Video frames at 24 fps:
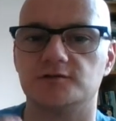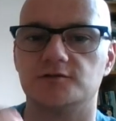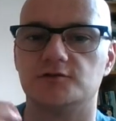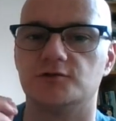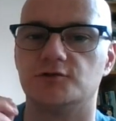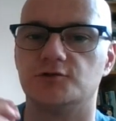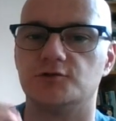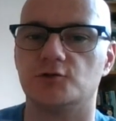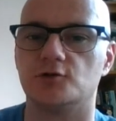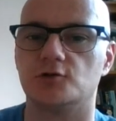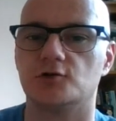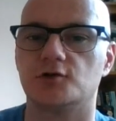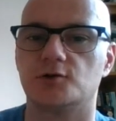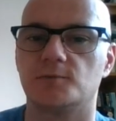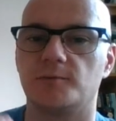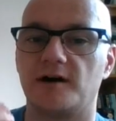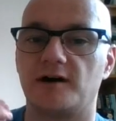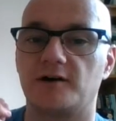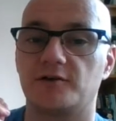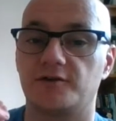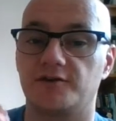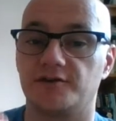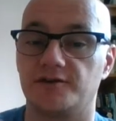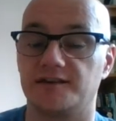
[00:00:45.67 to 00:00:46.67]
to talk
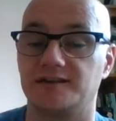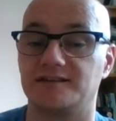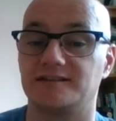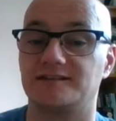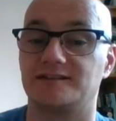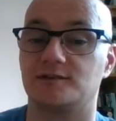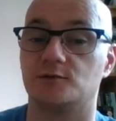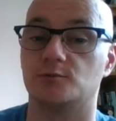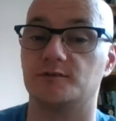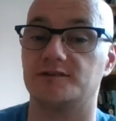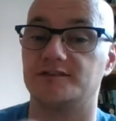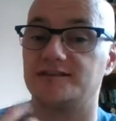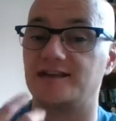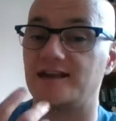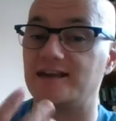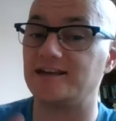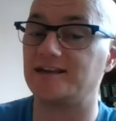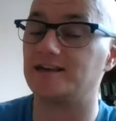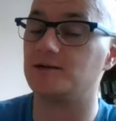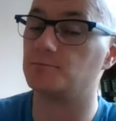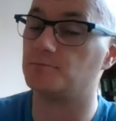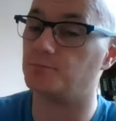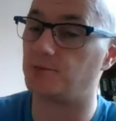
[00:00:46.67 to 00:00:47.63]
about things that were taking